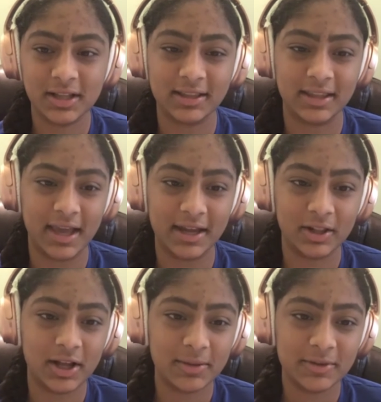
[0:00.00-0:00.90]
like the
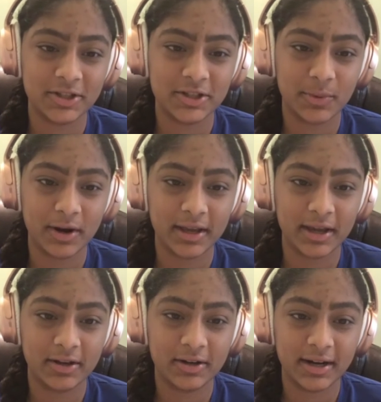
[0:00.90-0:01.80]
analog mission you're
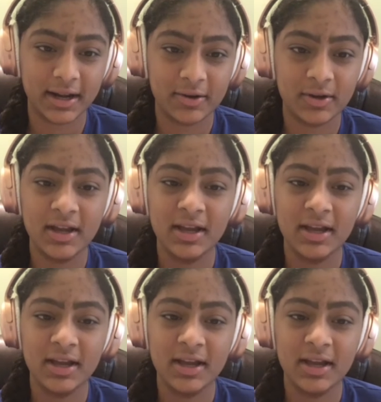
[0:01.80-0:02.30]
working on right now,